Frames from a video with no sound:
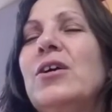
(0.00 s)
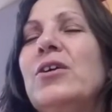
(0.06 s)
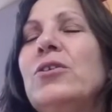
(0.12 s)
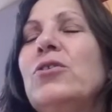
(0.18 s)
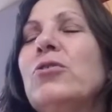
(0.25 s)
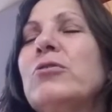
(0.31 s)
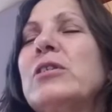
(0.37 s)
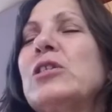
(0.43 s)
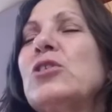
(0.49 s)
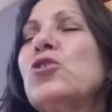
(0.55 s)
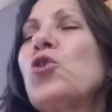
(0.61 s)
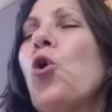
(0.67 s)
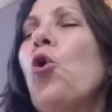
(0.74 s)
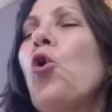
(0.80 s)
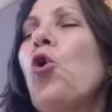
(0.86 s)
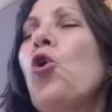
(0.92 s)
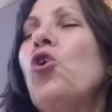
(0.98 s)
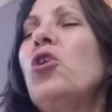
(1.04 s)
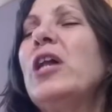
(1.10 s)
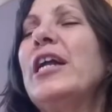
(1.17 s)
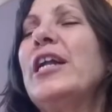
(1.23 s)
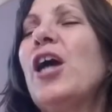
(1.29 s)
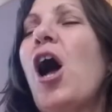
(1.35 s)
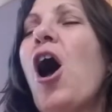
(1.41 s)
your soul
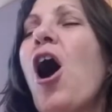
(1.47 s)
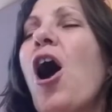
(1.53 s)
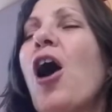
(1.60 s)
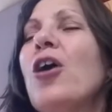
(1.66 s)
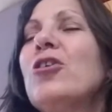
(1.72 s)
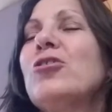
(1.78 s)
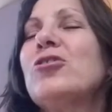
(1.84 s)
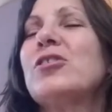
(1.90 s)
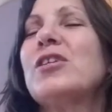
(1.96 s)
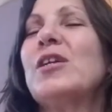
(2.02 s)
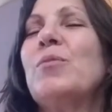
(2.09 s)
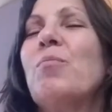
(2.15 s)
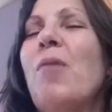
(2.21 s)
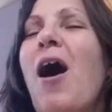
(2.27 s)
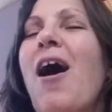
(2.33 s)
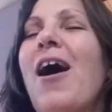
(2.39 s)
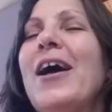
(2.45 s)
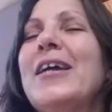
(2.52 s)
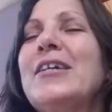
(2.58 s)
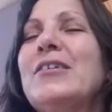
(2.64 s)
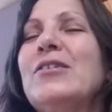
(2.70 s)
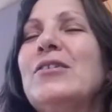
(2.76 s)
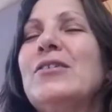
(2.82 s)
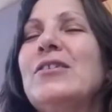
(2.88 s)
and heart and
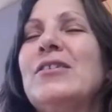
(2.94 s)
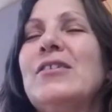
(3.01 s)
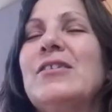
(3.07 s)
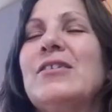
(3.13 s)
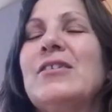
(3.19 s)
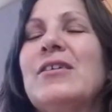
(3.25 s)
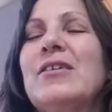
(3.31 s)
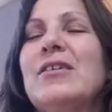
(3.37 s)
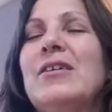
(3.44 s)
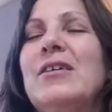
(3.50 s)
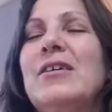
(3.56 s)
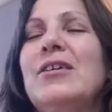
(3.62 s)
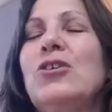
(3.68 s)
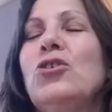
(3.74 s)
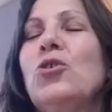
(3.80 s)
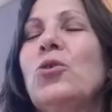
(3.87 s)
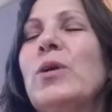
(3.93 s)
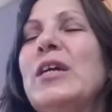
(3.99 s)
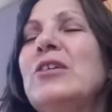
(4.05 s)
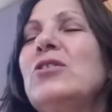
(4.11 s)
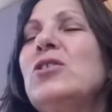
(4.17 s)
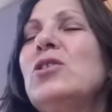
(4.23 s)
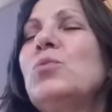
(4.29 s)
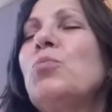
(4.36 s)
mind, your
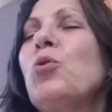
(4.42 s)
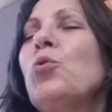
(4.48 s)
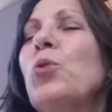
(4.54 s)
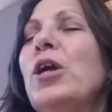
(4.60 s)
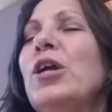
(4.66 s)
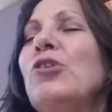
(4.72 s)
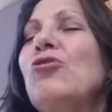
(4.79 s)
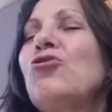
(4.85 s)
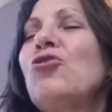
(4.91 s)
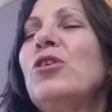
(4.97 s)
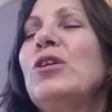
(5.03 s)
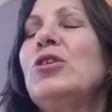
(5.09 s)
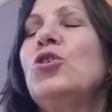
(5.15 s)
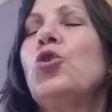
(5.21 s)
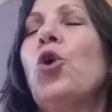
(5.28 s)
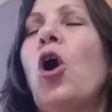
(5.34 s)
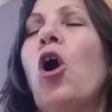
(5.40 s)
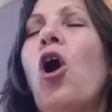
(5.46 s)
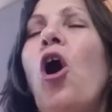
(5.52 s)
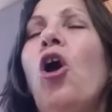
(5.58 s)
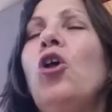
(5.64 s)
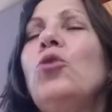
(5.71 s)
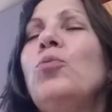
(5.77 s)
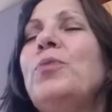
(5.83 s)
inspiration to
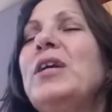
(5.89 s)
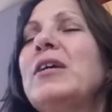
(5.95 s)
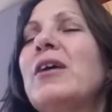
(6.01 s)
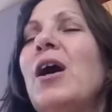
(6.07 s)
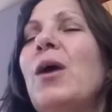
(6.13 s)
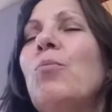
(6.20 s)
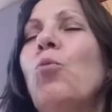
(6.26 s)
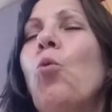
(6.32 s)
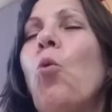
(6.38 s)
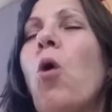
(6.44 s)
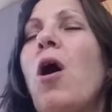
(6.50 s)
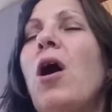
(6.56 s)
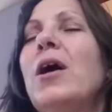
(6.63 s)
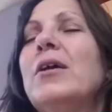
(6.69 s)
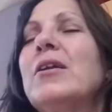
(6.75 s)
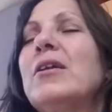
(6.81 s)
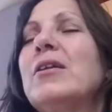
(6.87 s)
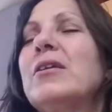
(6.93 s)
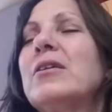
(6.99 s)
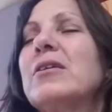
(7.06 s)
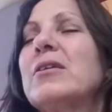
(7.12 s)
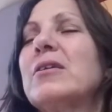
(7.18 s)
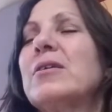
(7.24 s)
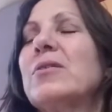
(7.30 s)
all become one.
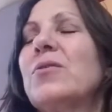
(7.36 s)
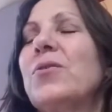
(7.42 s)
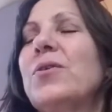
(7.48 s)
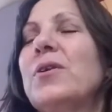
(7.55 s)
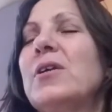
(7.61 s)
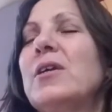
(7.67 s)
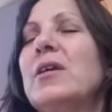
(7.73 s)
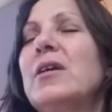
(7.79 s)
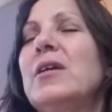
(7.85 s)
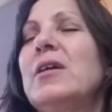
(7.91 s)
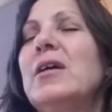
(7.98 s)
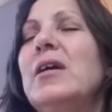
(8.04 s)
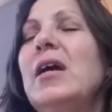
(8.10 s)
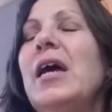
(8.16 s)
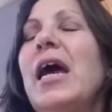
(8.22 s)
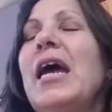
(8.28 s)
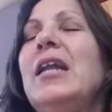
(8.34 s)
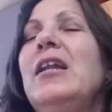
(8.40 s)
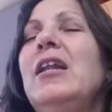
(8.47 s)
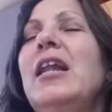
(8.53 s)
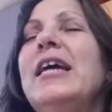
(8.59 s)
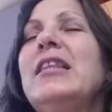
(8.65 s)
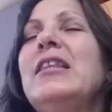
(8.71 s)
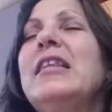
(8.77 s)
And
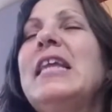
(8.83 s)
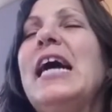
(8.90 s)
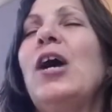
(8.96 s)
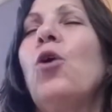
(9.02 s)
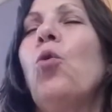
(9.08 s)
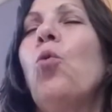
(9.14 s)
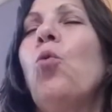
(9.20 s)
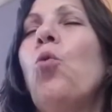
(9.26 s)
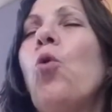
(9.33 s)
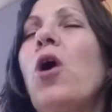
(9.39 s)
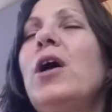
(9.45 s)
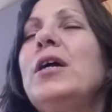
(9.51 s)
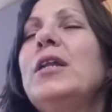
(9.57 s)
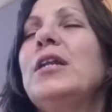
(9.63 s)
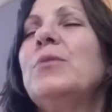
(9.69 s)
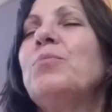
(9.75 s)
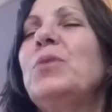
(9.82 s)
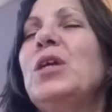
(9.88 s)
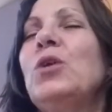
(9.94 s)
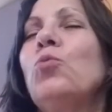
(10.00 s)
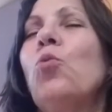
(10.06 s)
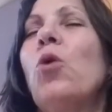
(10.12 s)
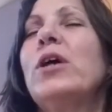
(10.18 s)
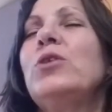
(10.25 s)
let that one be
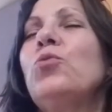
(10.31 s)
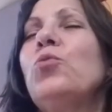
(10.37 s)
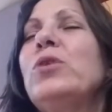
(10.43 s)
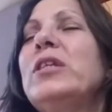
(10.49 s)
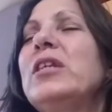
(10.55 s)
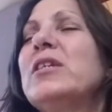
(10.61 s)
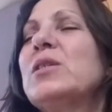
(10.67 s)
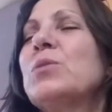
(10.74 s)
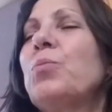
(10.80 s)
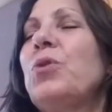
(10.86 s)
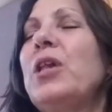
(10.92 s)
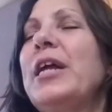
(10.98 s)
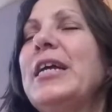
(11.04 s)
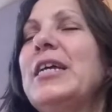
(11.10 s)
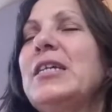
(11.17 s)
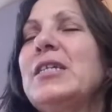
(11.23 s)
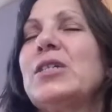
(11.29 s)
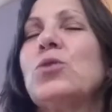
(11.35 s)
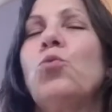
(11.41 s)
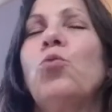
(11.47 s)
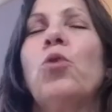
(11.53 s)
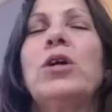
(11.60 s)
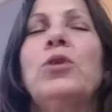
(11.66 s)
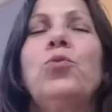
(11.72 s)
one with this place,
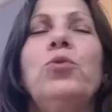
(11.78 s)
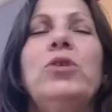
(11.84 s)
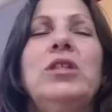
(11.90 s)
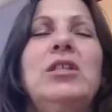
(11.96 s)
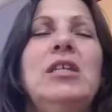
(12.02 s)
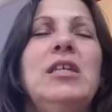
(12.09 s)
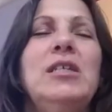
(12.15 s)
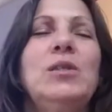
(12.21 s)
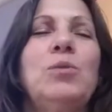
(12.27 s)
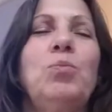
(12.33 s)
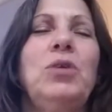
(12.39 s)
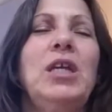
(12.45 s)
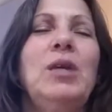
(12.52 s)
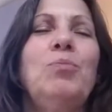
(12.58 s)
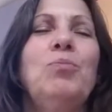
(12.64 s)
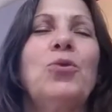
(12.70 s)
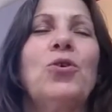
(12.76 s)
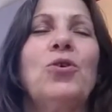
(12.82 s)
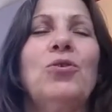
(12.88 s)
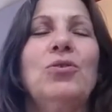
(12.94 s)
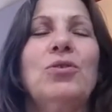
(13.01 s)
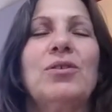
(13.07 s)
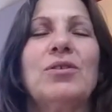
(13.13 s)
one with these people.